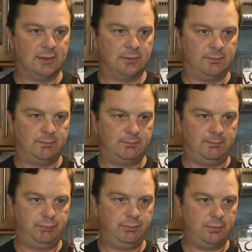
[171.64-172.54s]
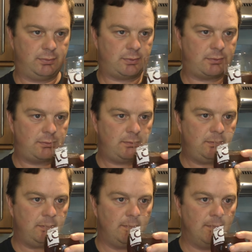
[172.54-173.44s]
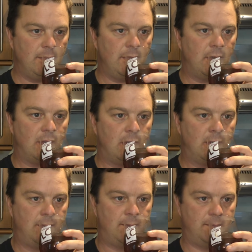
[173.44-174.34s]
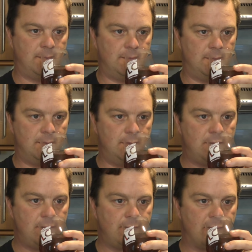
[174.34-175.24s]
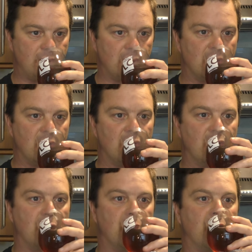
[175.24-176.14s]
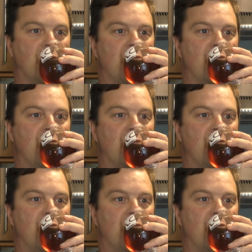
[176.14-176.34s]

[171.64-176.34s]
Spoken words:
No one is speaking in this clip.